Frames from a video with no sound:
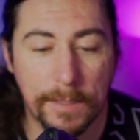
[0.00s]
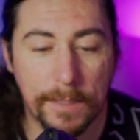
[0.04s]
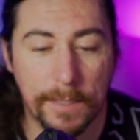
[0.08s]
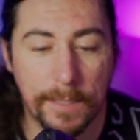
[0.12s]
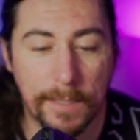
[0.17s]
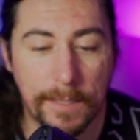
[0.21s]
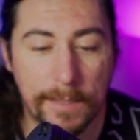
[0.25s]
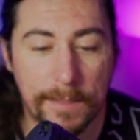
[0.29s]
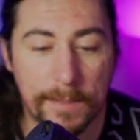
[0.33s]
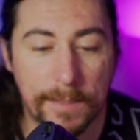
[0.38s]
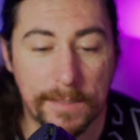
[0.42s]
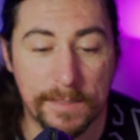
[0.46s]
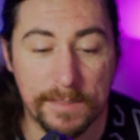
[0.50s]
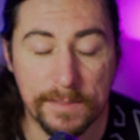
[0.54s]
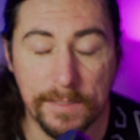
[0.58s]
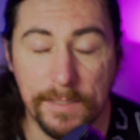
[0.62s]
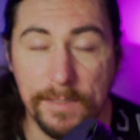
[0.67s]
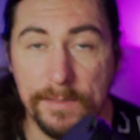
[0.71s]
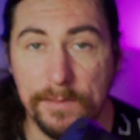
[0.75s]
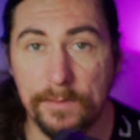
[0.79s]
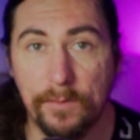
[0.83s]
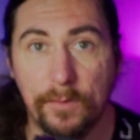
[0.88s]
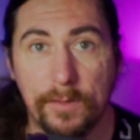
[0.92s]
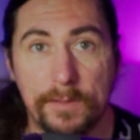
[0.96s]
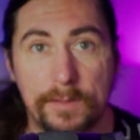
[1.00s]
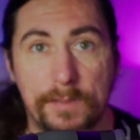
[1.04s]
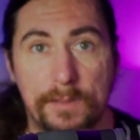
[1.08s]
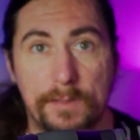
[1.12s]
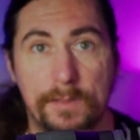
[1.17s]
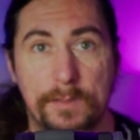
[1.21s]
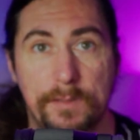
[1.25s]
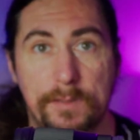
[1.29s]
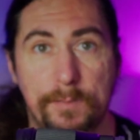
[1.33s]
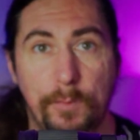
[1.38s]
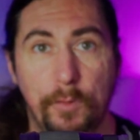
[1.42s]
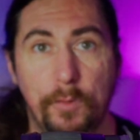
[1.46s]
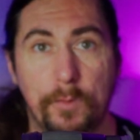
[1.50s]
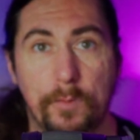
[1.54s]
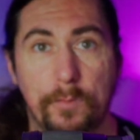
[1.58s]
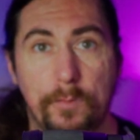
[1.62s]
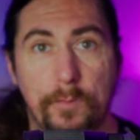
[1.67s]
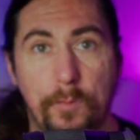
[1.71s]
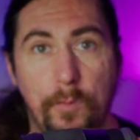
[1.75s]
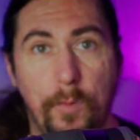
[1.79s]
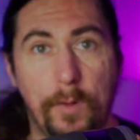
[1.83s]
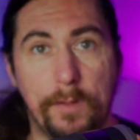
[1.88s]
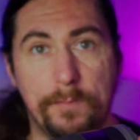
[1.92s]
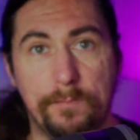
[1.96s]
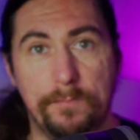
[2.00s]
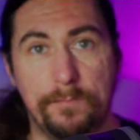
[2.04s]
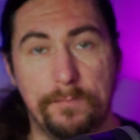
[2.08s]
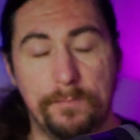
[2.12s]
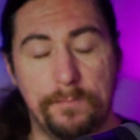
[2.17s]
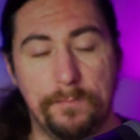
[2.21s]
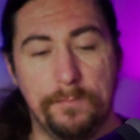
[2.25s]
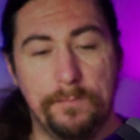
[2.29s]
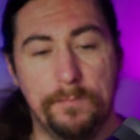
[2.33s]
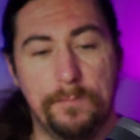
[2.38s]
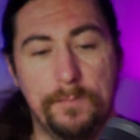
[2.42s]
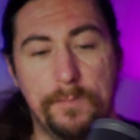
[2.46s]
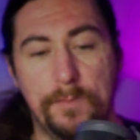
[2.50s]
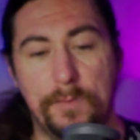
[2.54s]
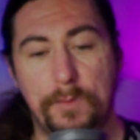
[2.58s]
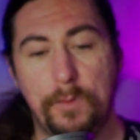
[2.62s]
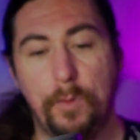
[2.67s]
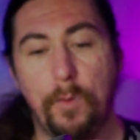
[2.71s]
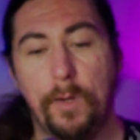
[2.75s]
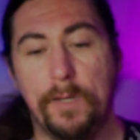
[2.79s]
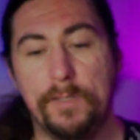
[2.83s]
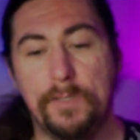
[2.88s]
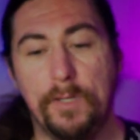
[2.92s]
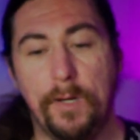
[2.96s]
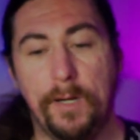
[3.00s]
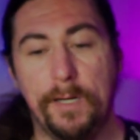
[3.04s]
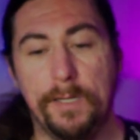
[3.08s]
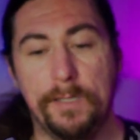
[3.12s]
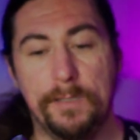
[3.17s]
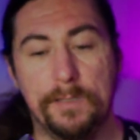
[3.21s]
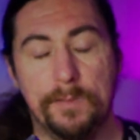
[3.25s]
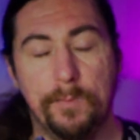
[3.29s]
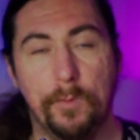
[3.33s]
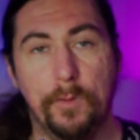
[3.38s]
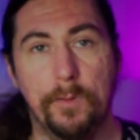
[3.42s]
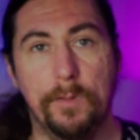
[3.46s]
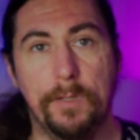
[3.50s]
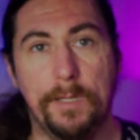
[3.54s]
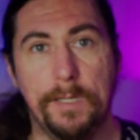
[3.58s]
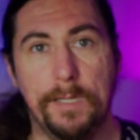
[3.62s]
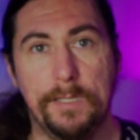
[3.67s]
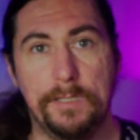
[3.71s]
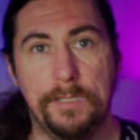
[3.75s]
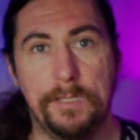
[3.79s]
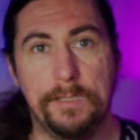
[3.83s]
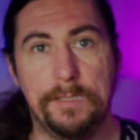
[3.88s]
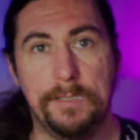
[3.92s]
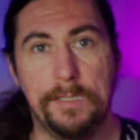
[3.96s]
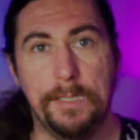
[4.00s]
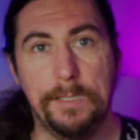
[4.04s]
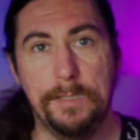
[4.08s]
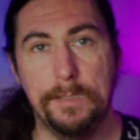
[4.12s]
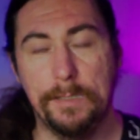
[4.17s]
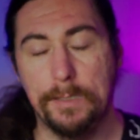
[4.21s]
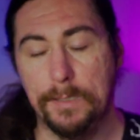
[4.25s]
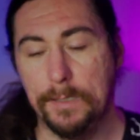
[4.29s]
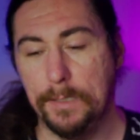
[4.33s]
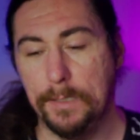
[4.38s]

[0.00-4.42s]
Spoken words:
and it's nice and small, quite tidy and small, I guess you'd say.